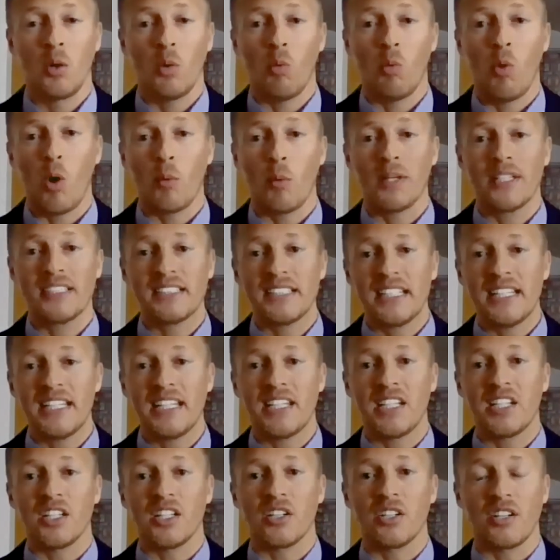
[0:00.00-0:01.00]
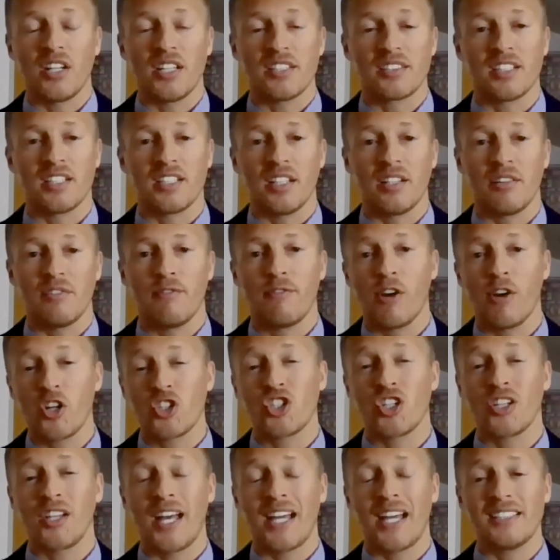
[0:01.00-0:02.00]
what we see here is that
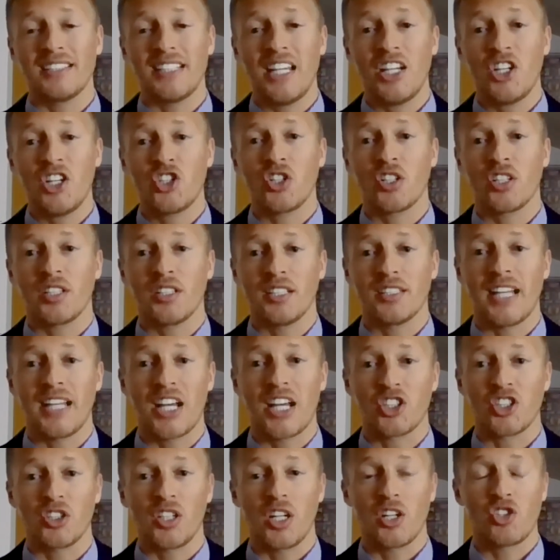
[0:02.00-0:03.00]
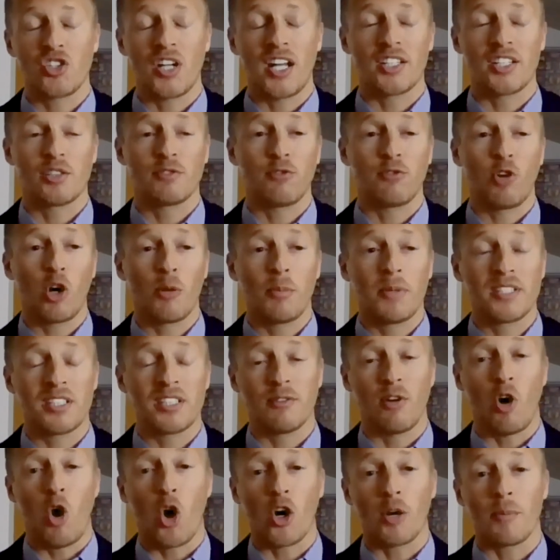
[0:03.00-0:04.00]
virtualization is actually a
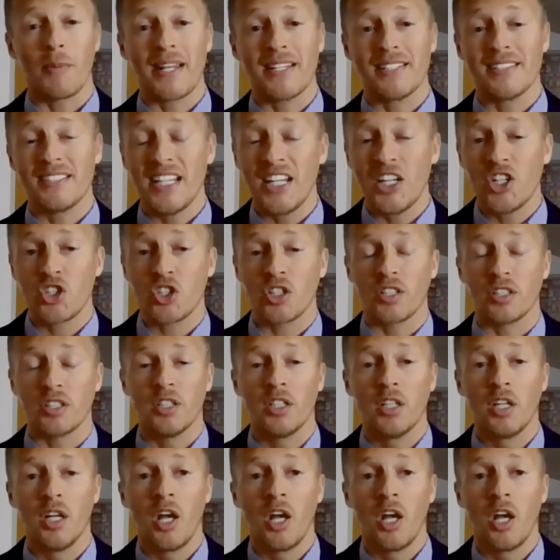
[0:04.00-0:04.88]
transformative augmentation